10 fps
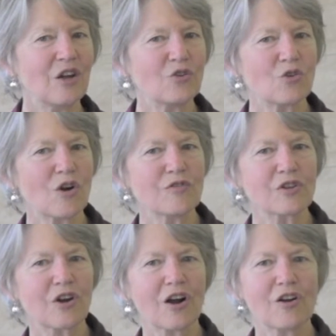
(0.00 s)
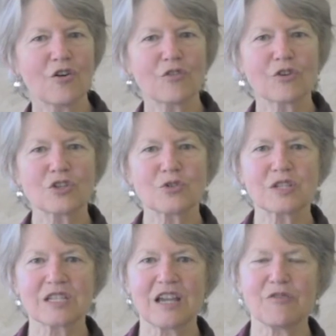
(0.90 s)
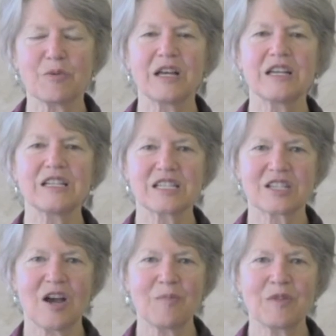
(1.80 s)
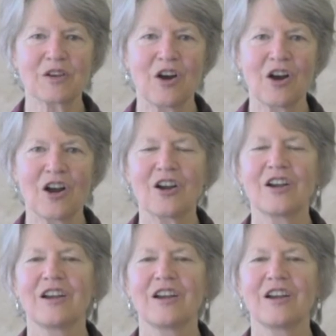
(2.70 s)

drove the car over to a safe place, stopped the car,